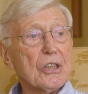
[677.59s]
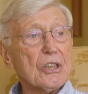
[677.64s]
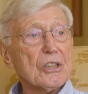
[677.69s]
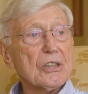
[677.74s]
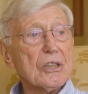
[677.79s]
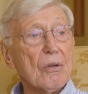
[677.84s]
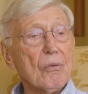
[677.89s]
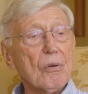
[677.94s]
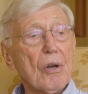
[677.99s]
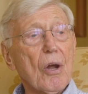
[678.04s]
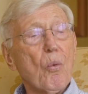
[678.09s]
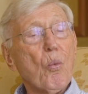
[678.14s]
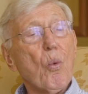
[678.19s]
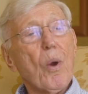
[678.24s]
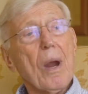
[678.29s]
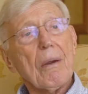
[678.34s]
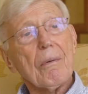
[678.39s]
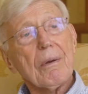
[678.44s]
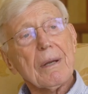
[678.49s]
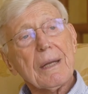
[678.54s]
just don't know
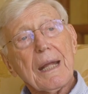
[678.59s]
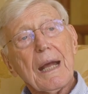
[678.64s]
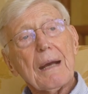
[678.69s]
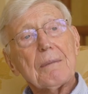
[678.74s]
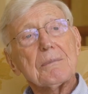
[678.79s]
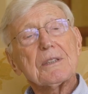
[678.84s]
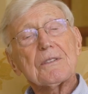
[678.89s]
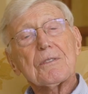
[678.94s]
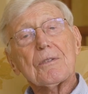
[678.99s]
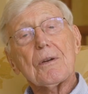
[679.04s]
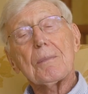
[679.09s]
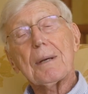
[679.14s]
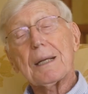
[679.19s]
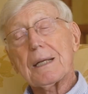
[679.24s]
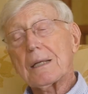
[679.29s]
where it comes from.